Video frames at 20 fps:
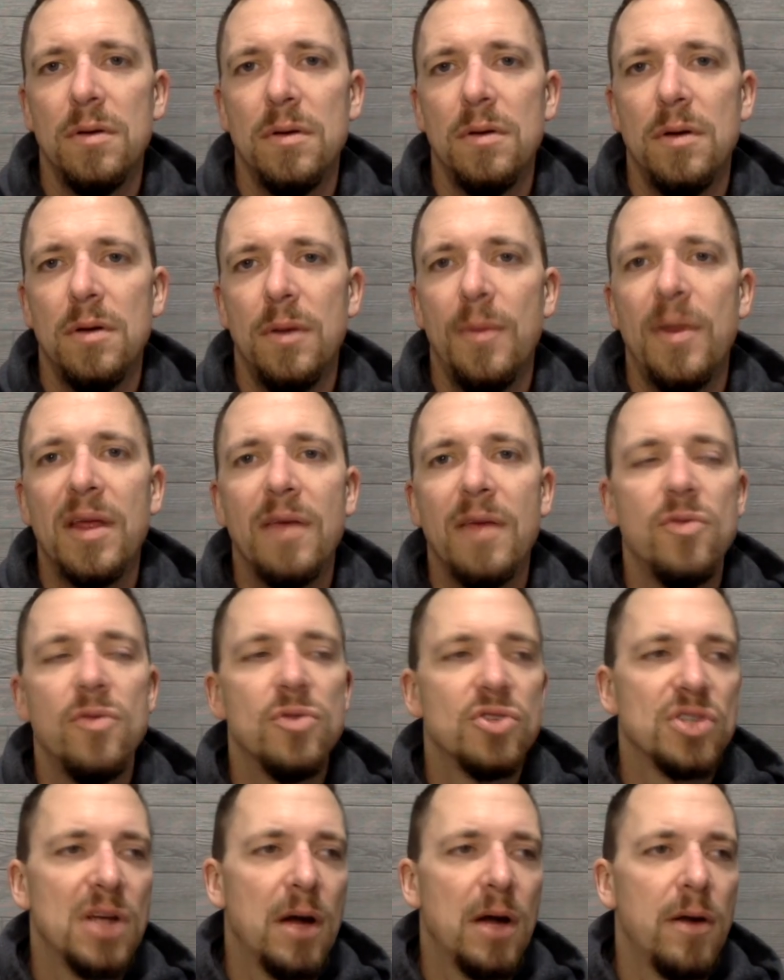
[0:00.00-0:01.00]
I'm going to give you a
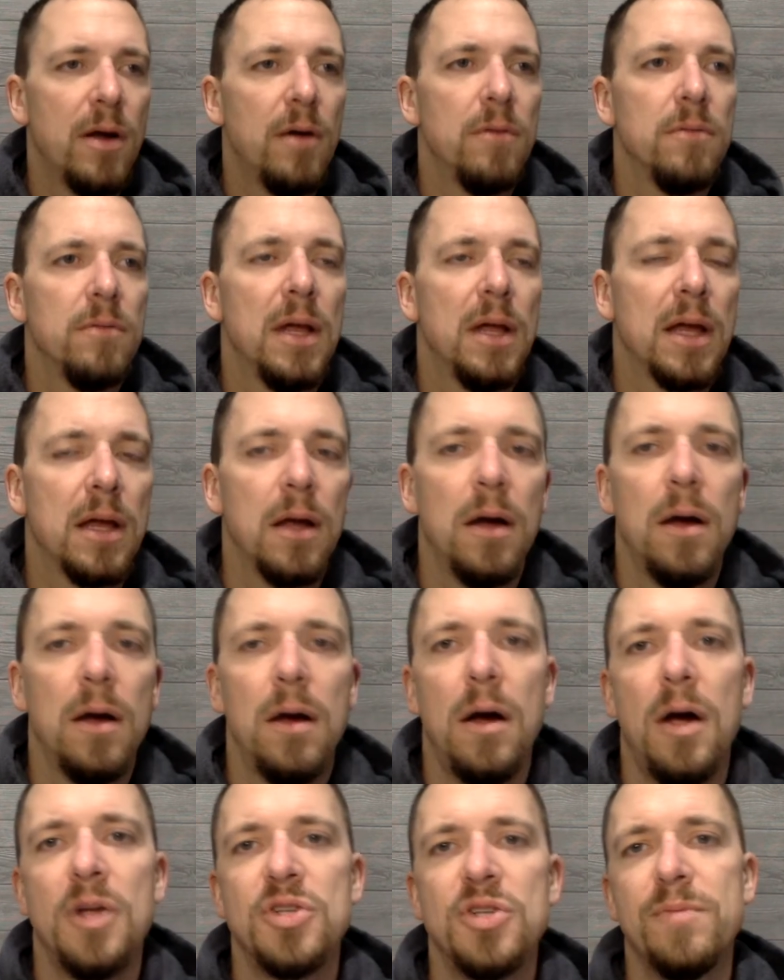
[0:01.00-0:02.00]
shout out, like
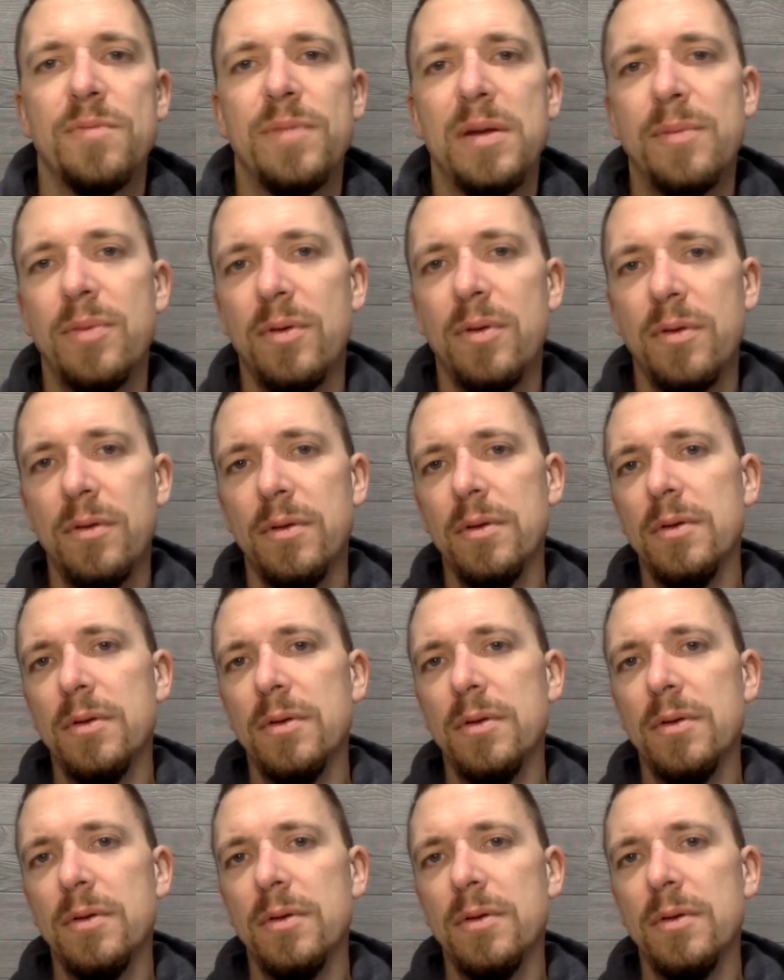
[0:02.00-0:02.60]
one hundred people.